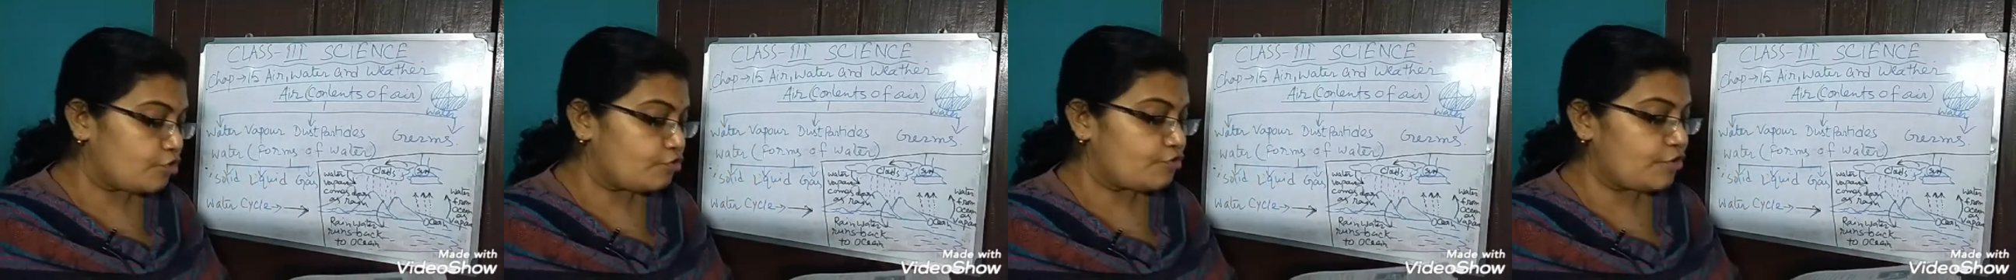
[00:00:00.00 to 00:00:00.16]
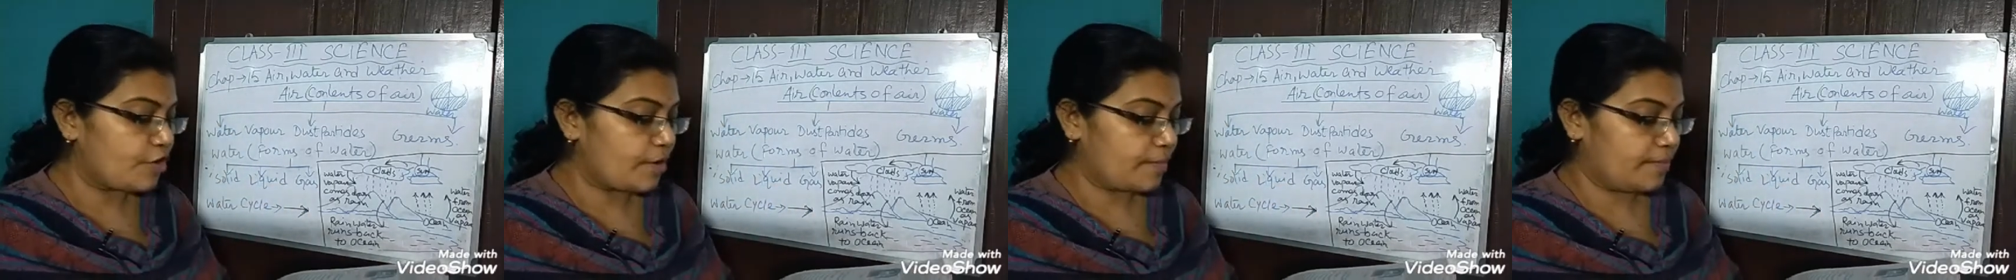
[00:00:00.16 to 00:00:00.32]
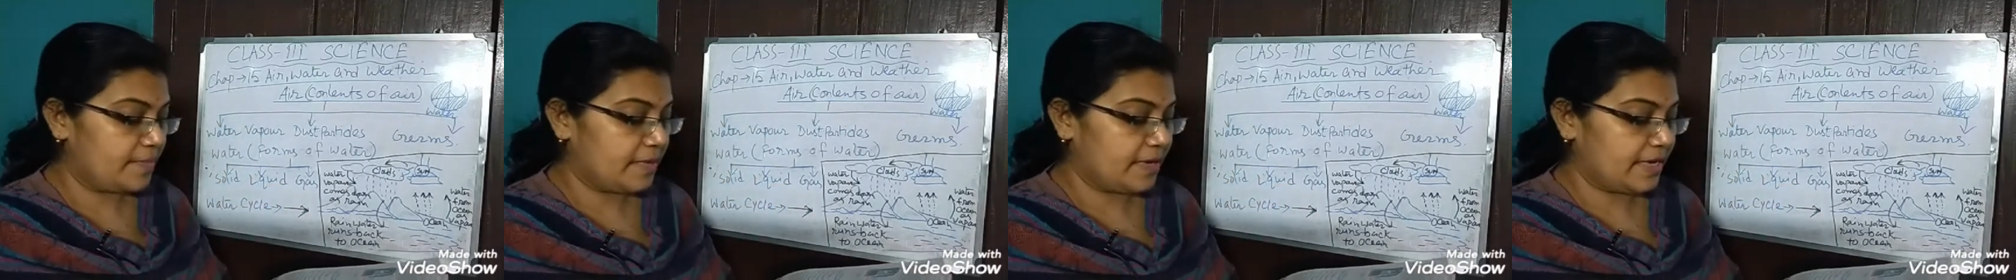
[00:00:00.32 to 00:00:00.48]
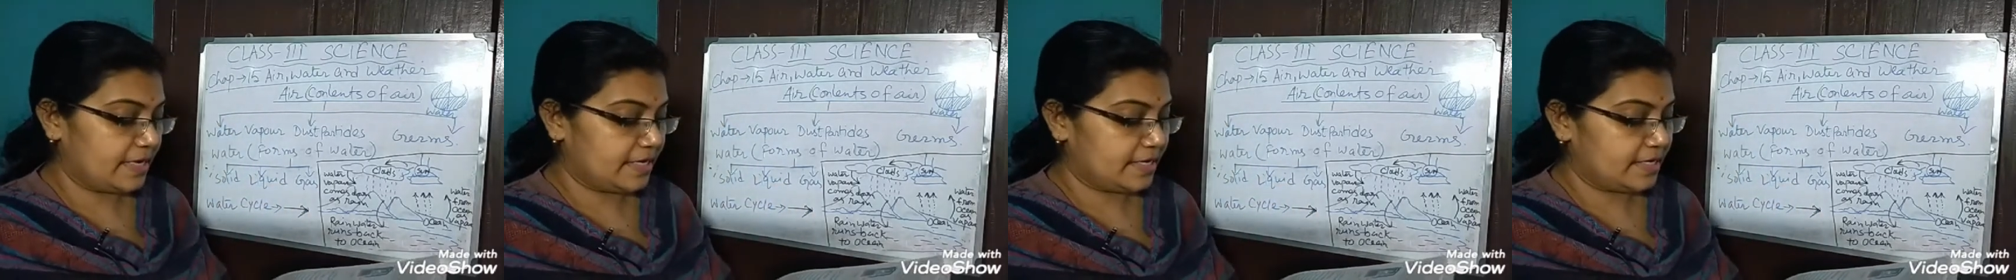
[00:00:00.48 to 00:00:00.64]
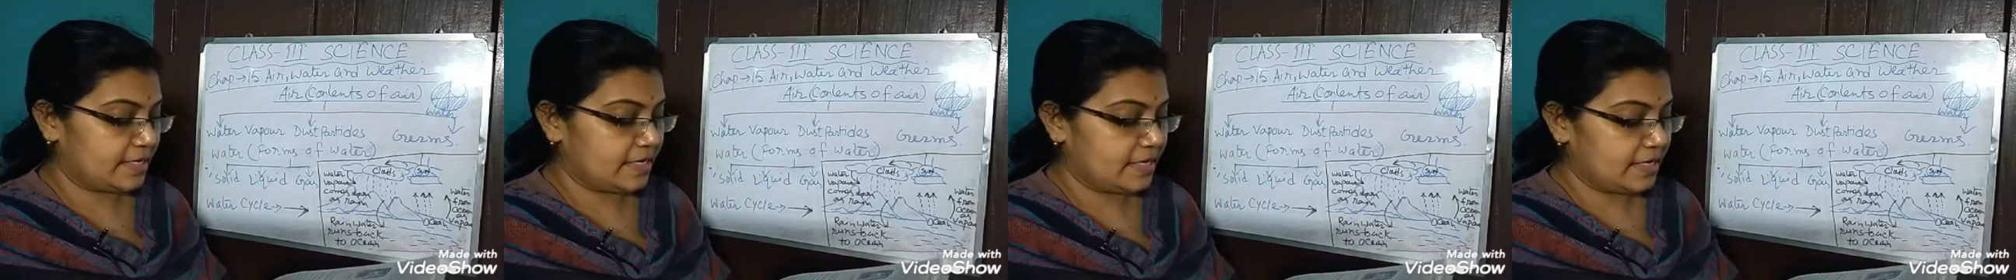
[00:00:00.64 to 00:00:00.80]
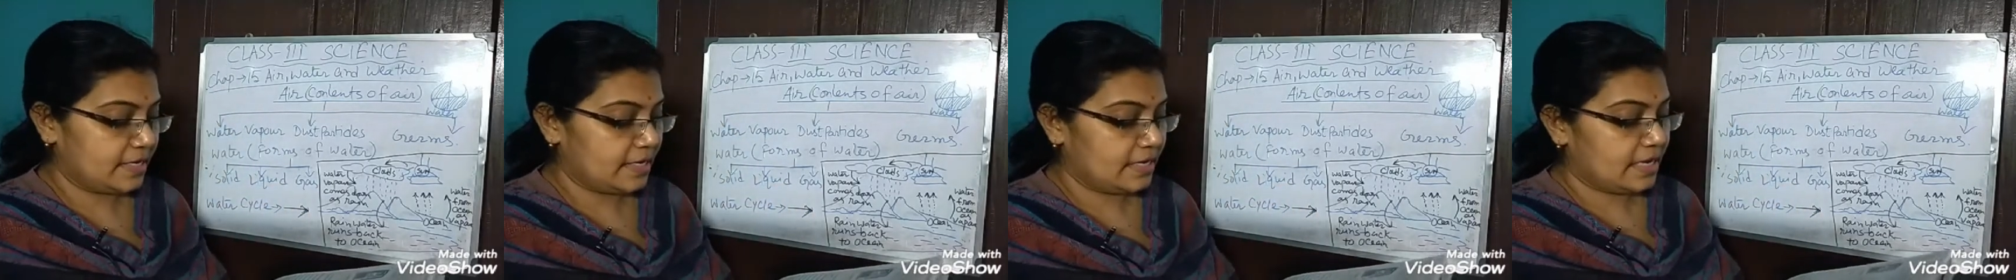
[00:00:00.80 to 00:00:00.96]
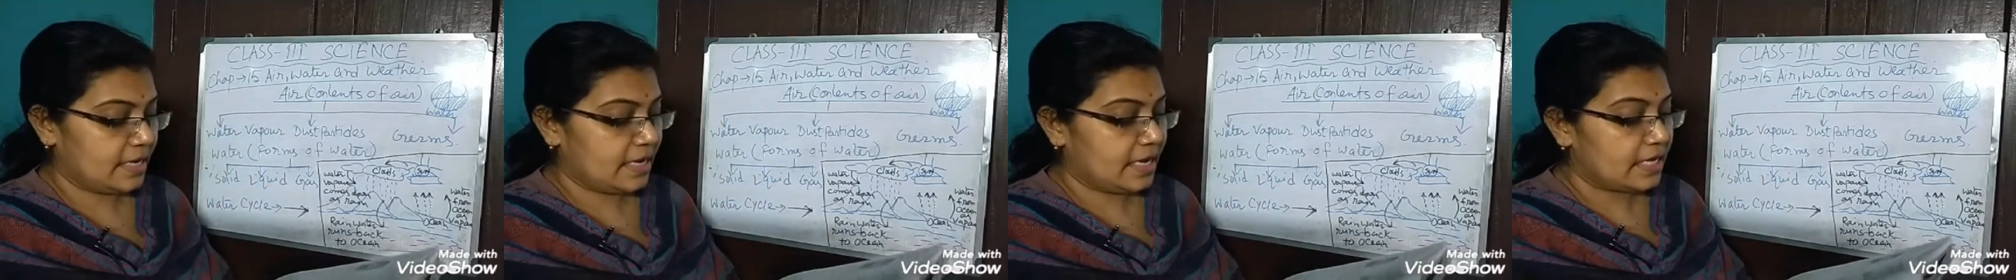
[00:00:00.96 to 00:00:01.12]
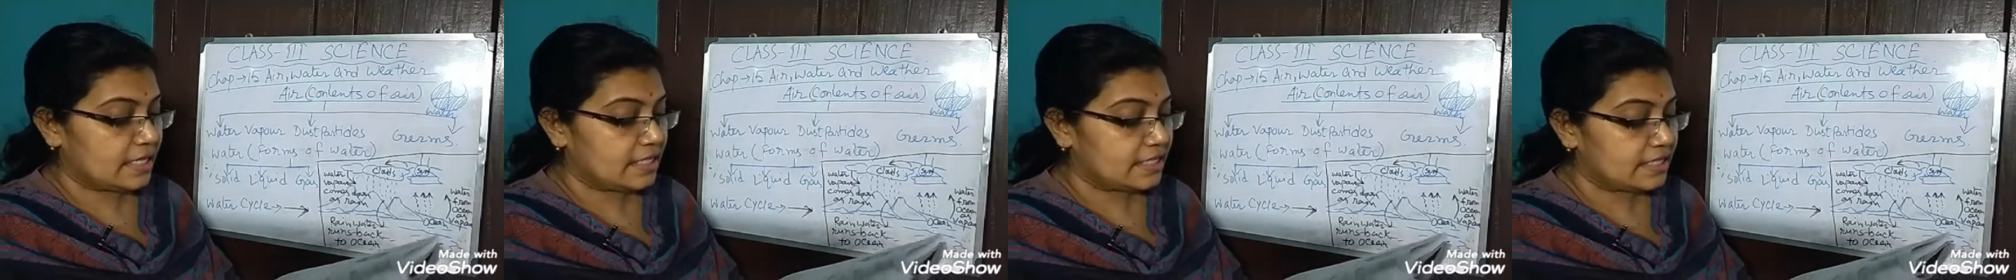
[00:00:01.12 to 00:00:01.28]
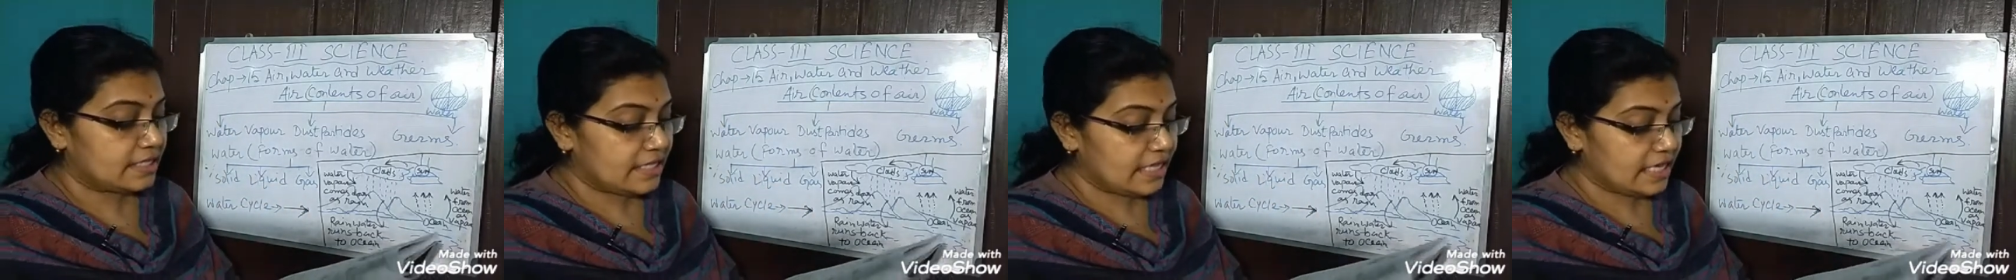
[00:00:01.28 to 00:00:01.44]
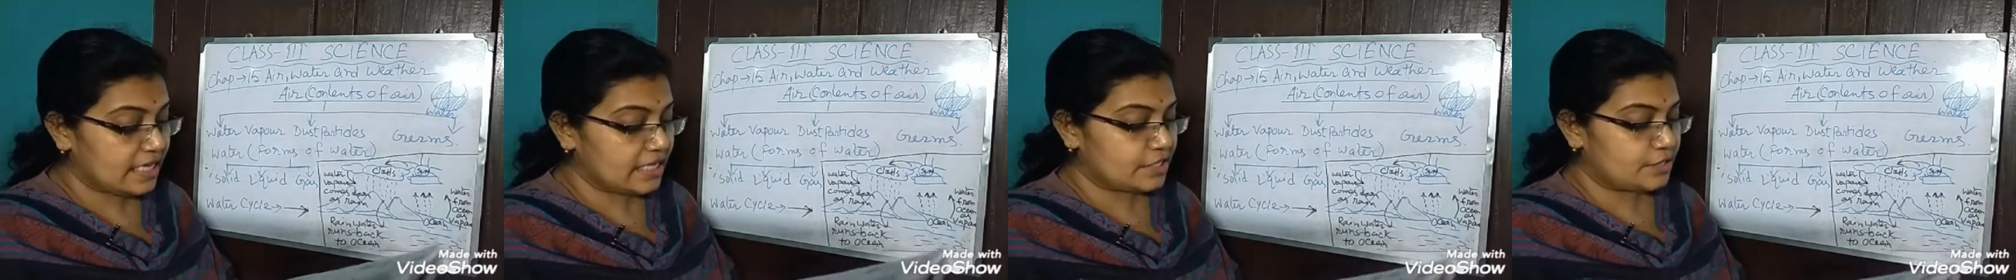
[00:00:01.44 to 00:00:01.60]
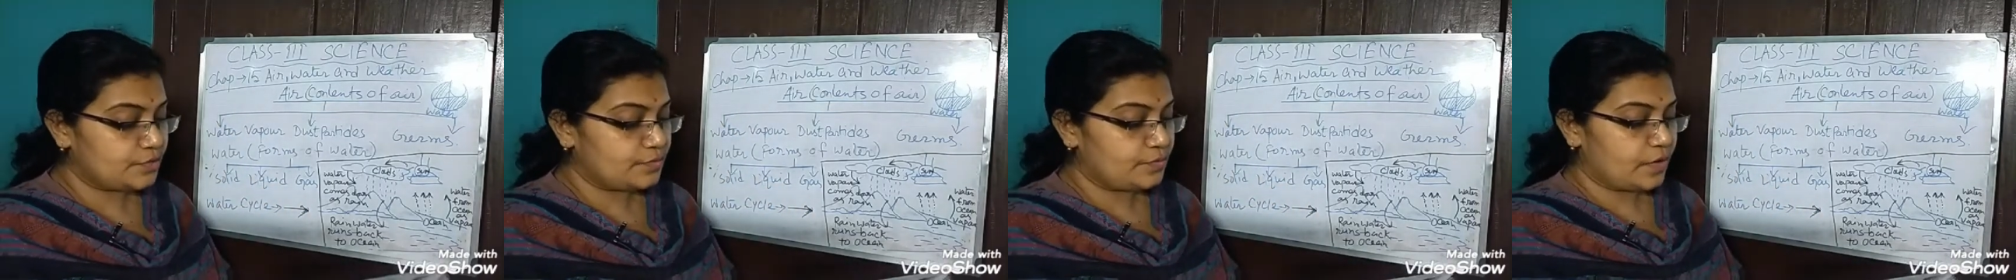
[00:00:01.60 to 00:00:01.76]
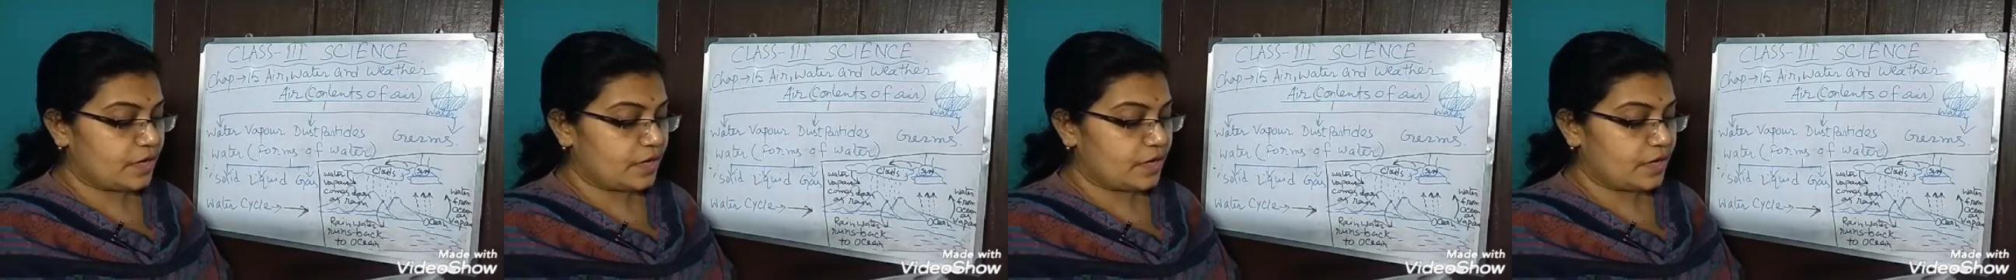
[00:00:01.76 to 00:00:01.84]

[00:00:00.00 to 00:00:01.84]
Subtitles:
droplet. These